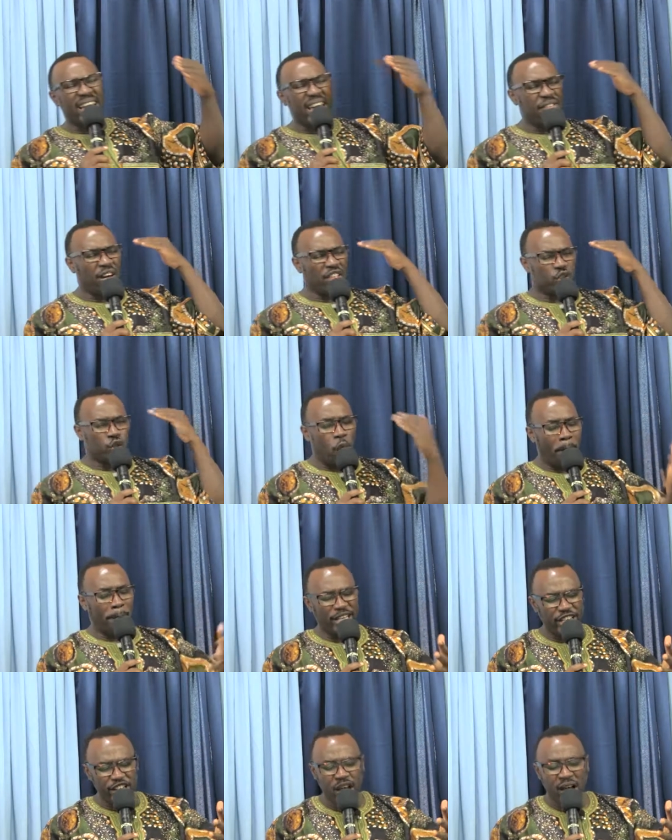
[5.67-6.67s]
gave us
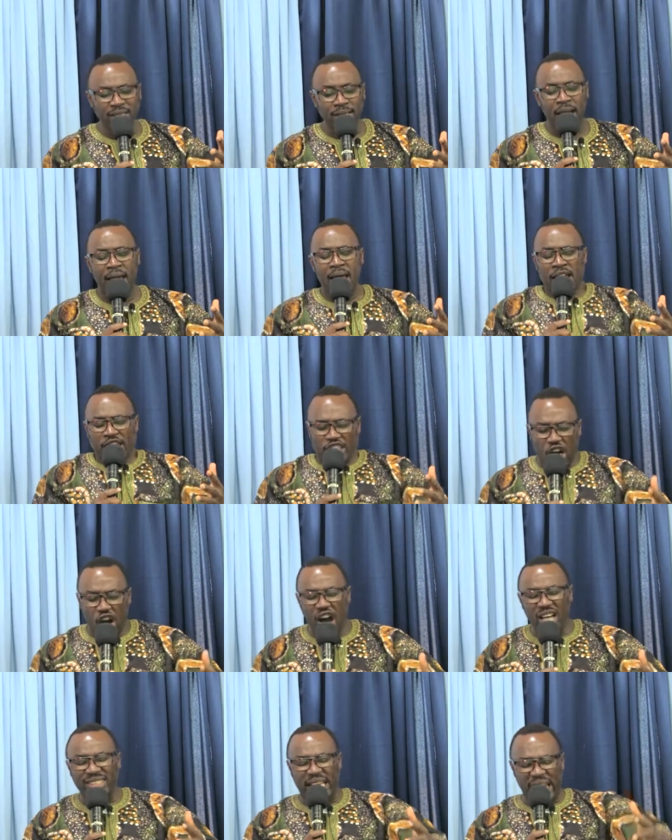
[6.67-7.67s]
dominion,
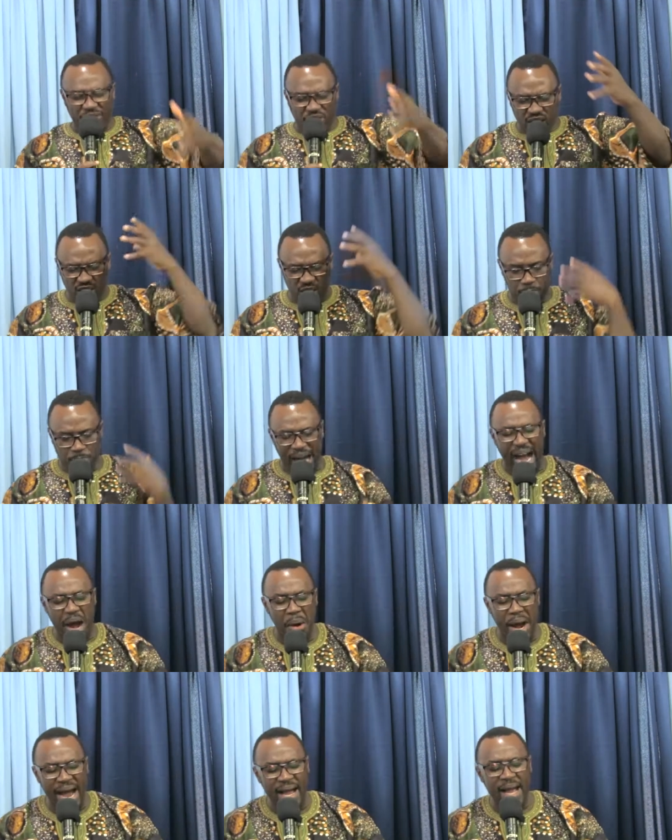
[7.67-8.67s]
God gave us
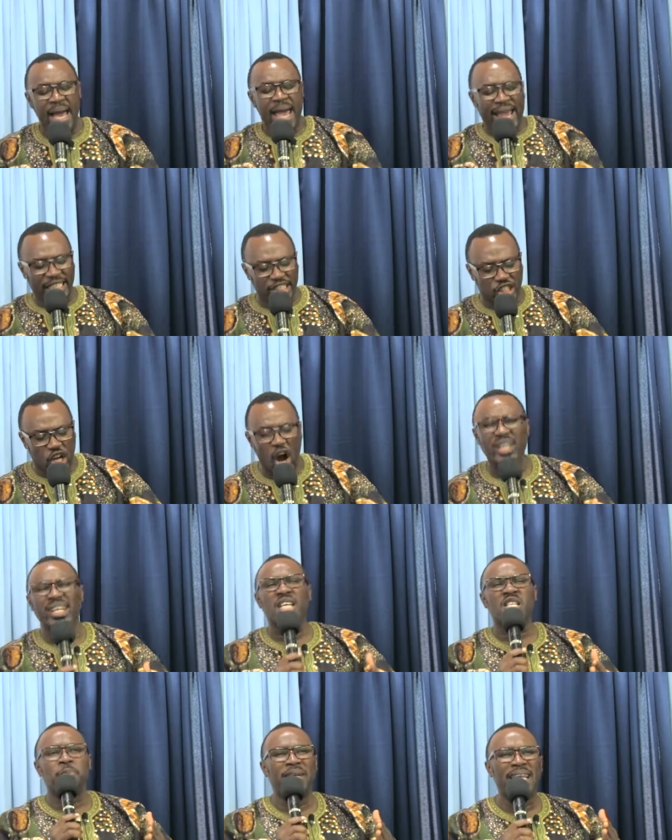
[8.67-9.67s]
power, and God
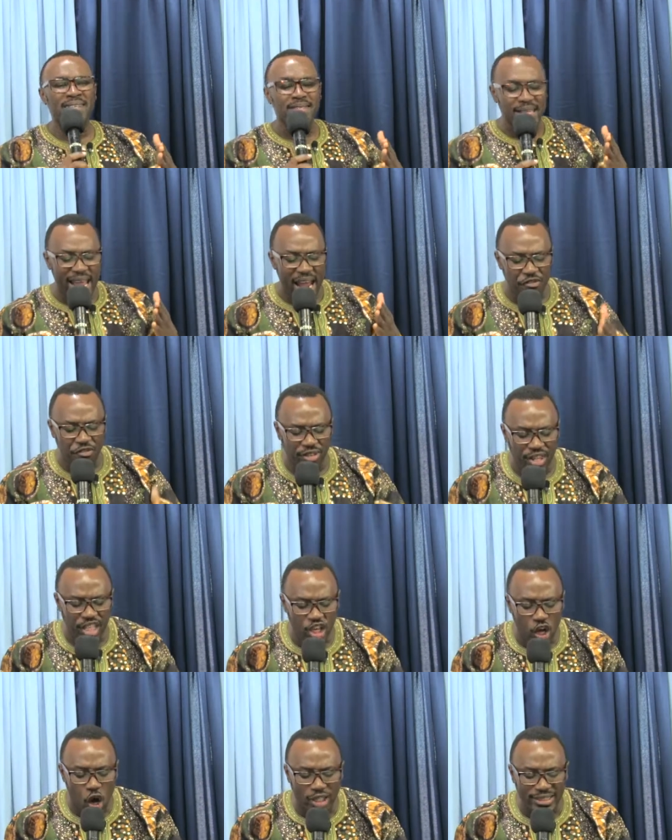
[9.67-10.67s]
has placed
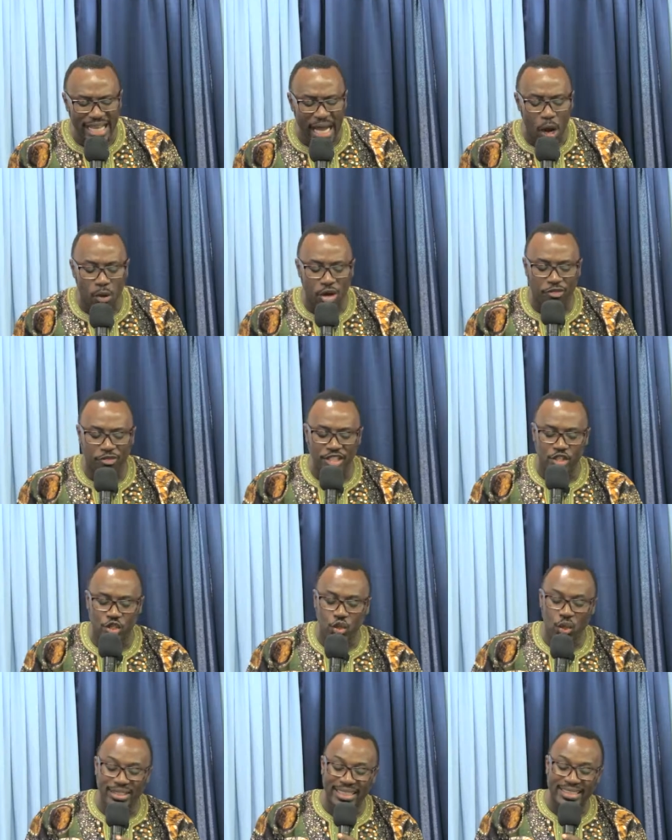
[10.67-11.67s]
everything under our feet.
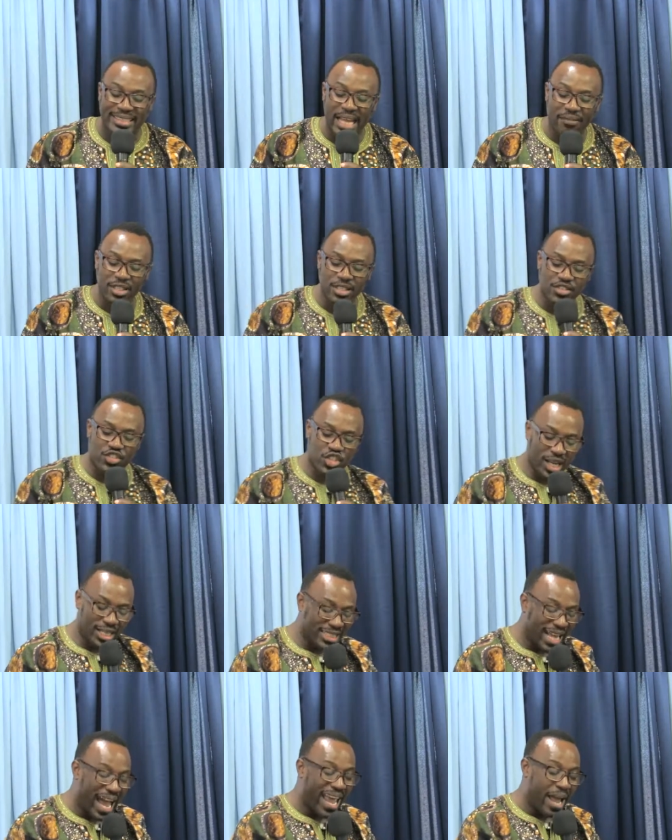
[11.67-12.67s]
So the devil is
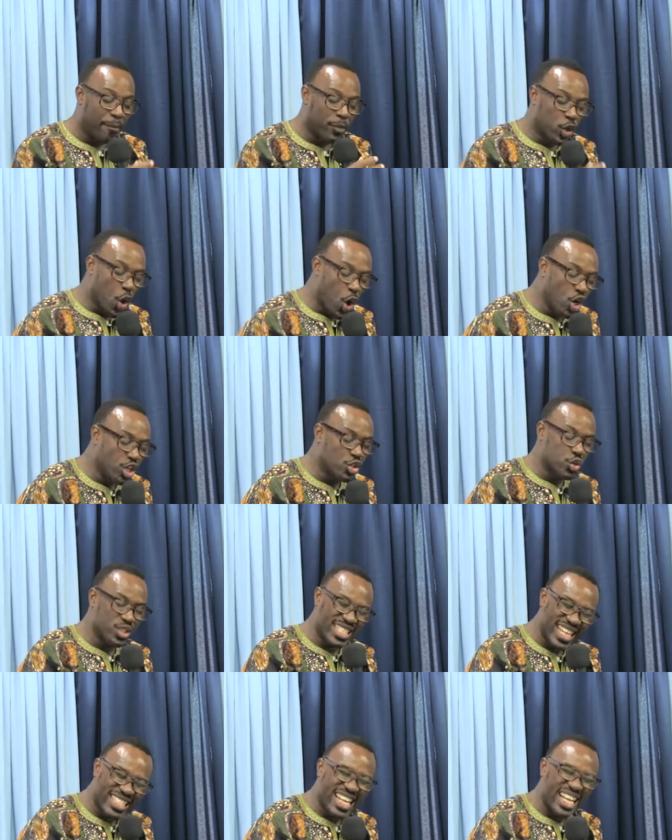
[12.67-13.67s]
saying, I am going to
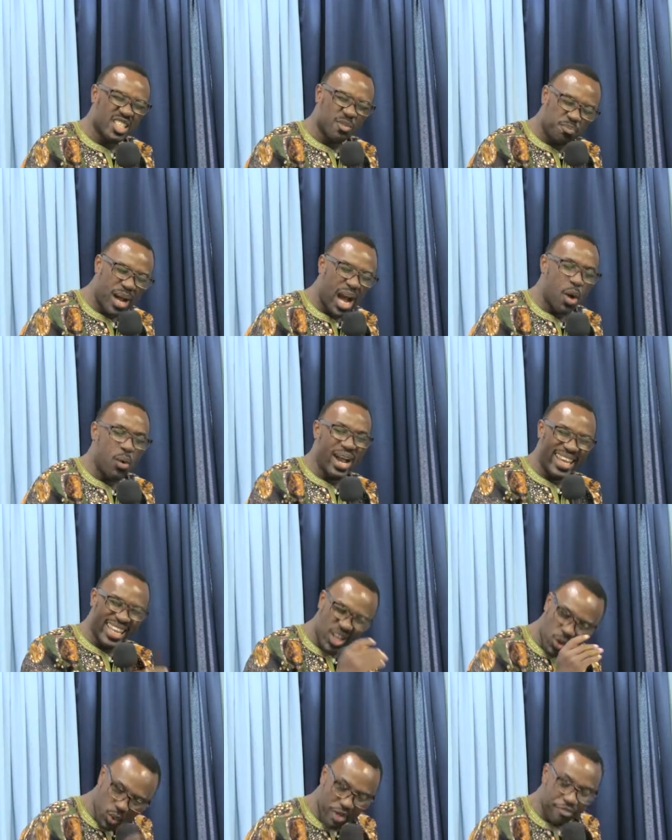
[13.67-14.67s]
take that power
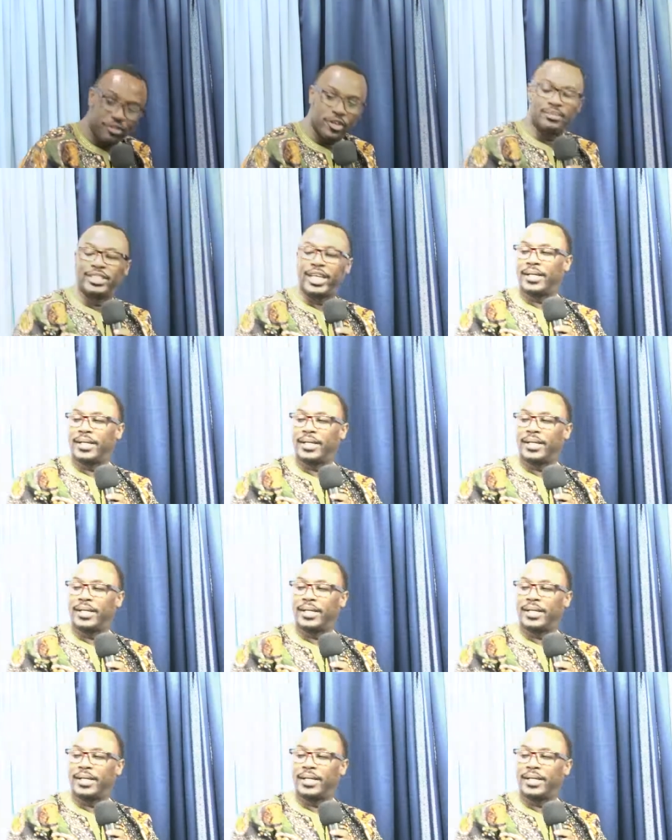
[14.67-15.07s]
away from